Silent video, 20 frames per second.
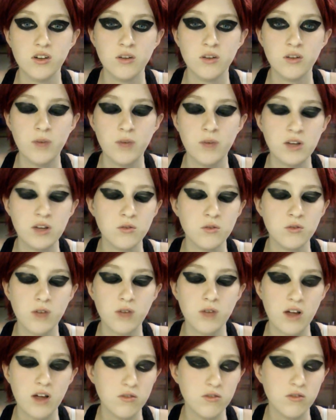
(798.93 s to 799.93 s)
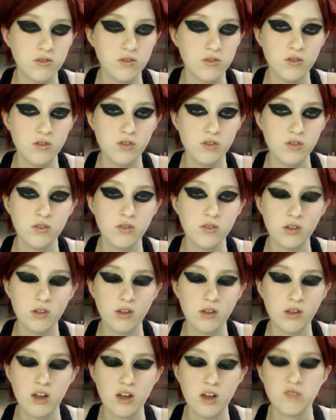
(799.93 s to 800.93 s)
I don't have a
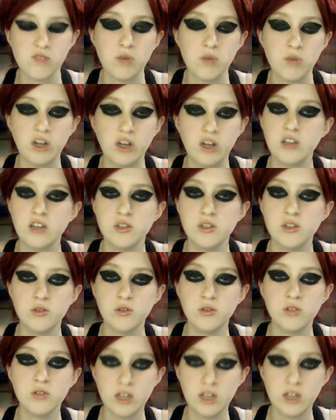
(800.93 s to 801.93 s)
lot of money to